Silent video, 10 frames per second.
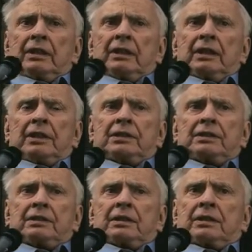
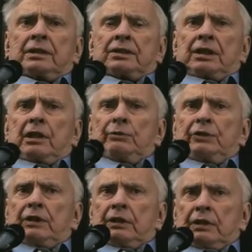That's the Times
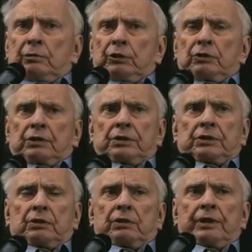of India broke the
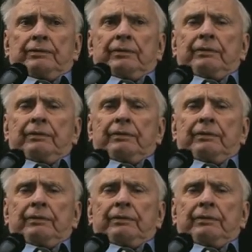story,